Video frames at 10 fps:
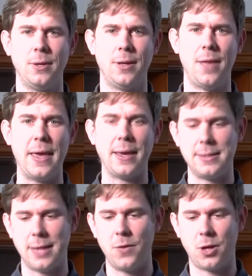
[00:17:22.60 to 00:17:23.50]
And they can
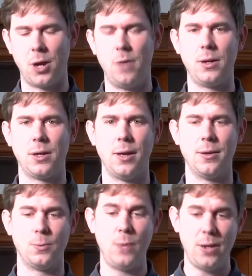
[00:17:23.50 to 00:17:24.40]
tell the current
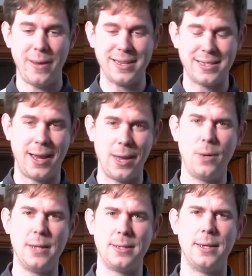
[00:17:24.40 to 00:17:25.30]
girls, we know exactly
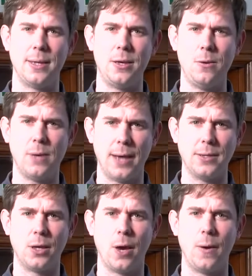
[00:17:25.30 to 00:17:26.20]
what it is that you guys
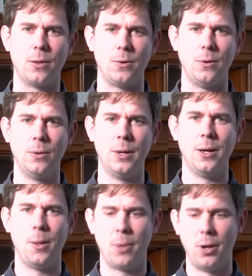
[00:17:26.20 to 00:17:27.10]
are going through,
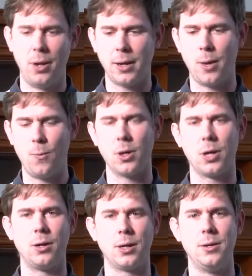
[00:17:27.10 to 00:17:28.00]
but look at what
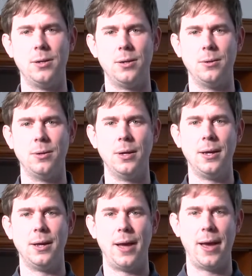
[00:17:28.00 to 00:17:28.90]
God can do
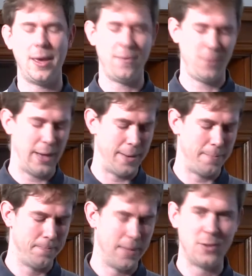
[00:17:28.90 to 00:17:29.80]
if you let
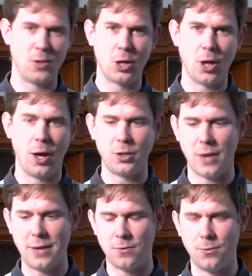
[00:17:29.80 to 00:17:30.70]
him. So God
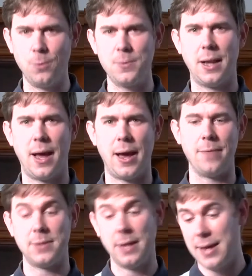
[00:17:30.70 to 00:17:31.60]
transforms
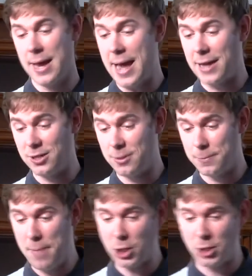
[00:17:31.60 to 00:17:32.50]
lives. And actually this
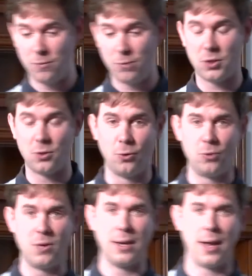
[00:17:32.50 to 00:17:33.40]
mission of
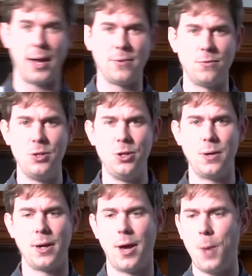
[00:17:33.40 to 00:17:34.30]
restoring lives and
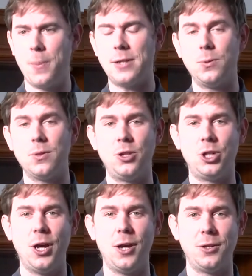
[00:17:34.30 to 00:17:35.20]
renewing hope, that's what the
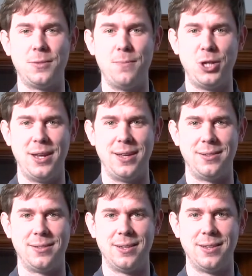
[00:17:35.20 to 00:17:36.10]
church's mission is.